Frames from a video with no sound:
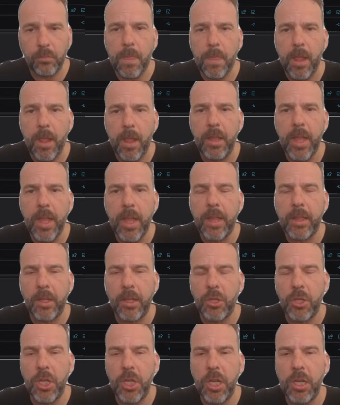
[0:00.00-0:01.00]
and add
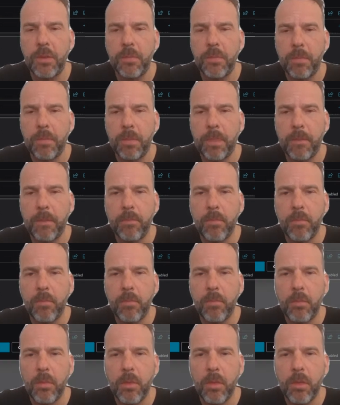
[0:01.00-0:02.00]
the sheet.
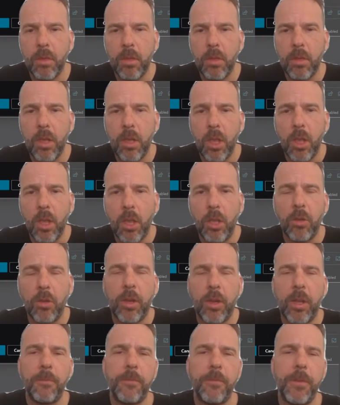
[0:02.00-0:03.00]
You
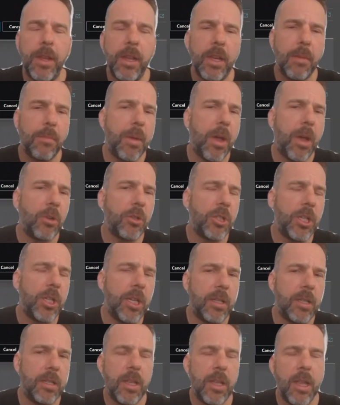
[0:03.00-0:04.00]
can think about
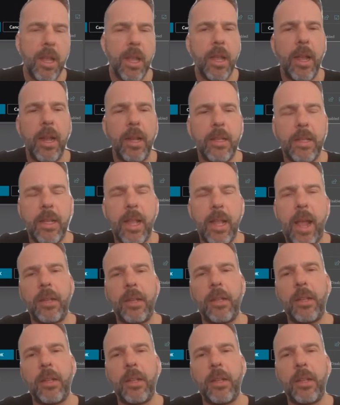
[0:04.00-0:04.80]
sheets, it's like the